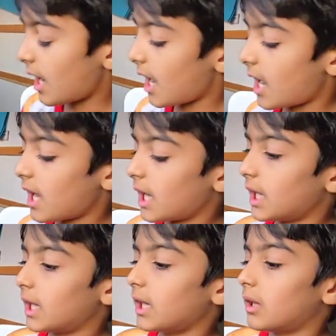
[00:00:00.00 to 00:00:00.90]

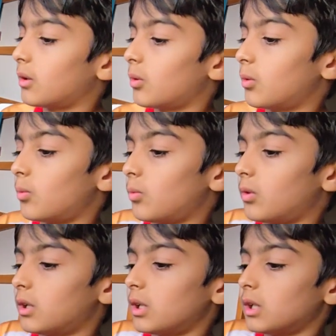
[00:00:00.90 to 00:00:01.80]
I
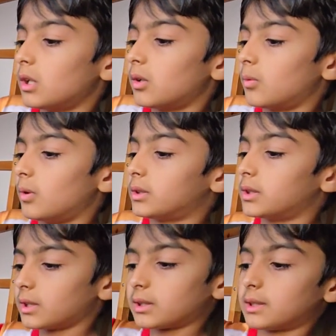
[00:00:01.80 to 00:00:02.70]
will
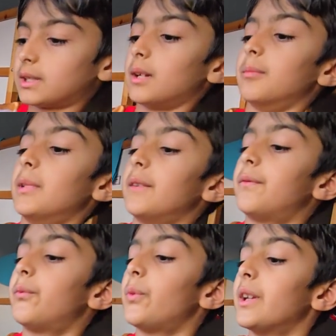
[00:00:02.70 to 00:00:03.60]
just get my
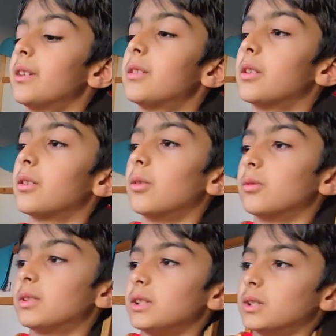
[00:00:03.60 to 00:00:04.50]
friend to go
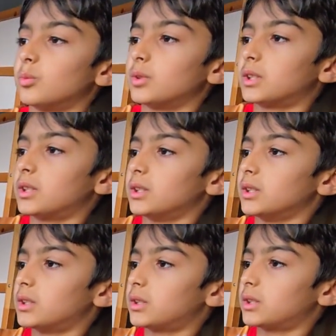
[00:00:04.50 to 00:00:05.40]
deal with
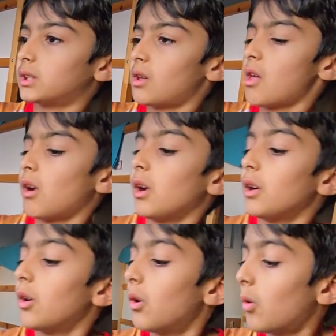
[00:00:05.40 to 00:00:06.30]
this.
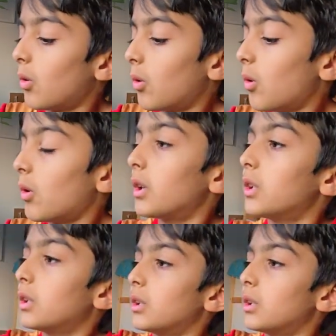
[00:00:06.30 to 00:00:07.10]
Or